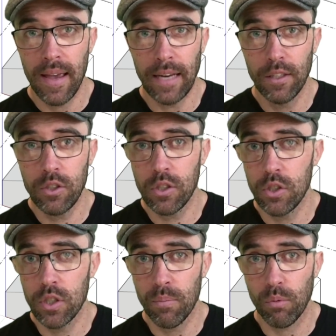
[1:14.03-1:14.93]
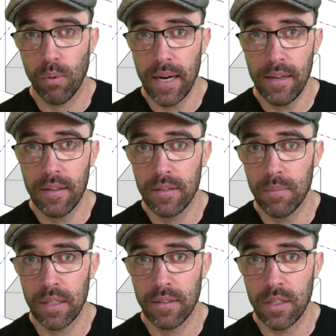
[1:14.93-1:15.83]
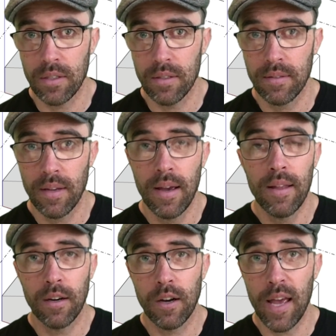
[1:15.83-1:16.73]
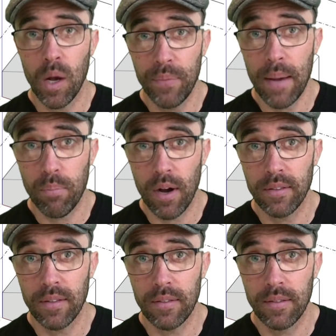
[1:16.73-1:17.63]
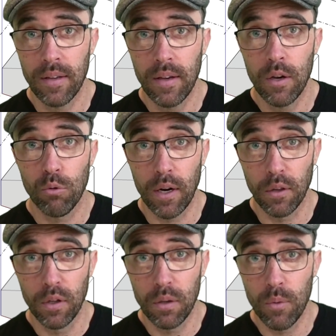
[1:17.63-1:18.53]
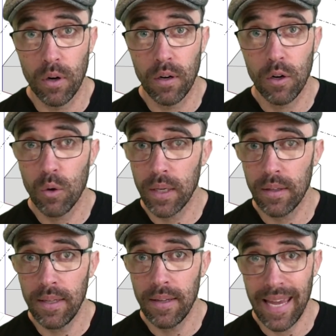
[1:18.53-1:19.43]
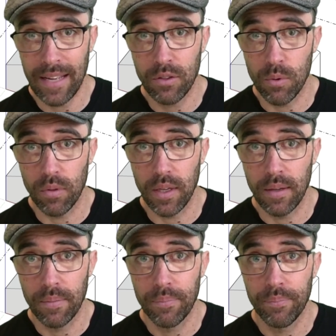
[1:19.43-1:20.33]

And let's just jump right into some extensions that are going to help that process run a little more quickly and smoothly.